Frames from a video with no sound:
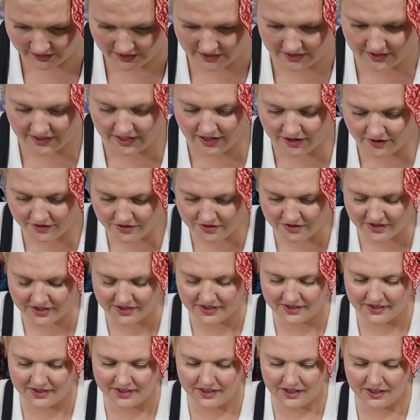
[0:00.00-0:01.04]
And now you
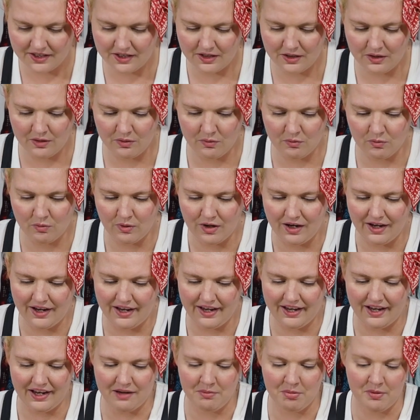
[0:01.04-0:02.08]
can see
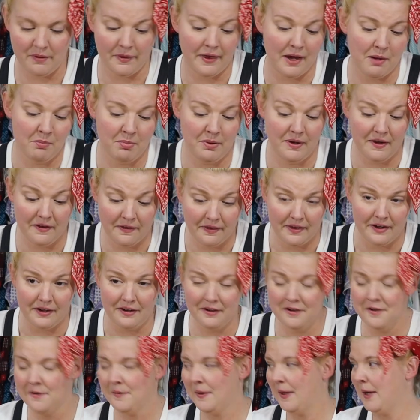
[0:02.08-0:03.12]
why I put that pin
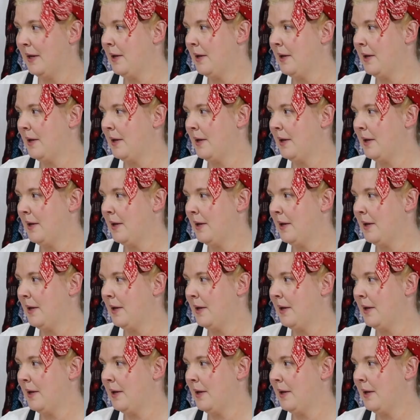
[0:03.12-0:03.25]
there,